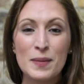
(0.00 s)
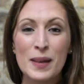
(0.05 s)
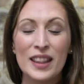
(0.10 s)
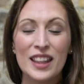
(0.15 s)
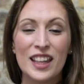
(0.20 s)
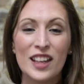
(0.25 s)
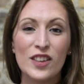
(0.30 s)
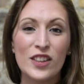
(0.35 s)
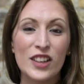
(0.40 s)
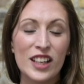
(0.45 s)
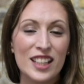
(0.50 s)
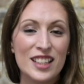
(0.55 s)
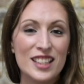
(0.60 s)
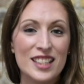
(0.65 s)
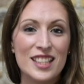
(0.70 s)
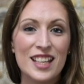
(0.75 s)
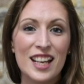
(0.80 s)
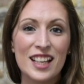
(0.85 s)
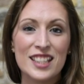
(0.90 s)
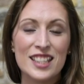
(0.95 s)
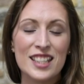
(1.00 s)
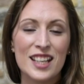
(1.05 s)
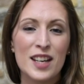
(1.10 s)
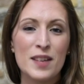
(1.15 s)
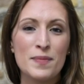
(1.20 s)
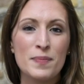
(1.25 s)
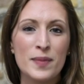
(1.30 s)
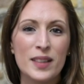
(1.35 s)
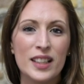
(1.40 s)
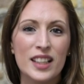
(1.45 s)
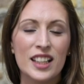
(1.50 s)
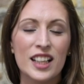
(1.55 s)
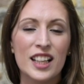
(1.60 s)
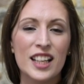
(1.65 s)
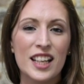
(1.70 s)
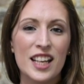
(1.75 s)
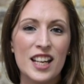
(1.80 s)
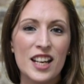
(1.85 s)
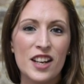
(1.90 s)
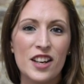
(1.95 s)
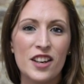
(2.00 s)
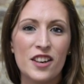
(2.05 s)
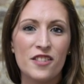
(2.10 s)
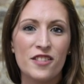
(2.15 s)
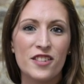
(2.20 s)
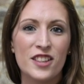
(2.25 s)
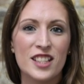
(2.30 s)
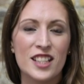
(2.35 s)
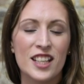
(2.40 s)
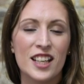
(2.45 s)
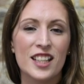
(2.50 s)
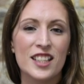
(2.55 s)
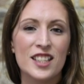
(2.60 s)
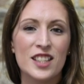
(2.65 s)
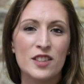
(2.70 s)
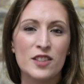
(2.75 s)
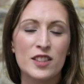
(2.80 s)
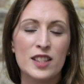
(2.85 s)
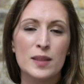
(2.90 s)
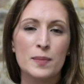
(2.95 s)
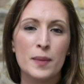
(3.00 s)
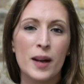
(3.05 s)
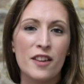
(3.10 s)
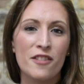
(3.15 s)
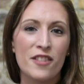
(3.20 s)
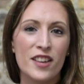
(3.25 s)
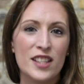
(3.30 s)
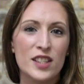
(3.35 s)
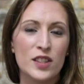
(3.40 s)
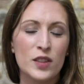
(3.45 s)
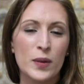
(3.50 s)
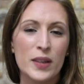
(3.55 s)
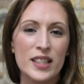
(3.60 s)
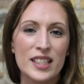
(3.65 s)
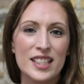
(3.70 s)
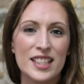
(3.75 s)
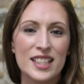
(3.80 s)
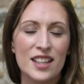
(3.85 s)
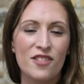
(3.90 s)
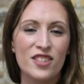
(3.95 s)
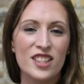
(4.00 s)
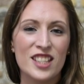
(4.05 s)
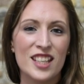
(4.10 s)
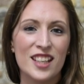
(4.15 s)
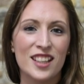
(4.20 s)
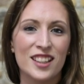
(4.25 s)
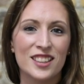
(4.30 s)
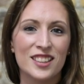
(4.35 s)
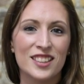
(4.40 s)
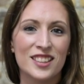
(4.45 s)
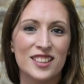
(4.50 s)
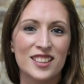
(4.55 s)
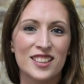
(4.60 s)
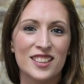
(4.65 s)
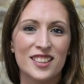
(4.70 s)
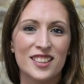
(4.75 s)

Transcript: to be in the audience next time? Click here for tickets to InspireFest 2017.